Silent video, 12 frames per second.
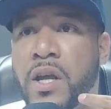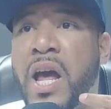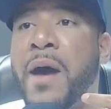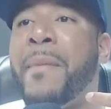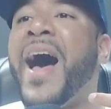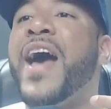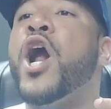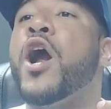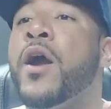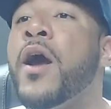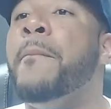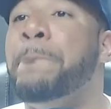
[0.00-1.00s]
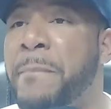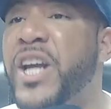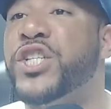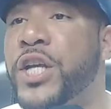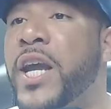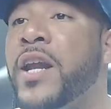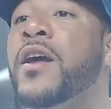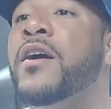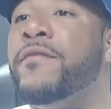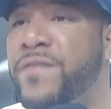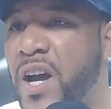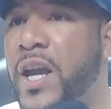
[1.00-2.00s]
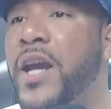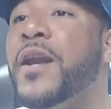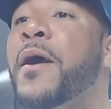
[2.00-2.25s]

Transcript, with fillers: yours mine are Michigan, fucking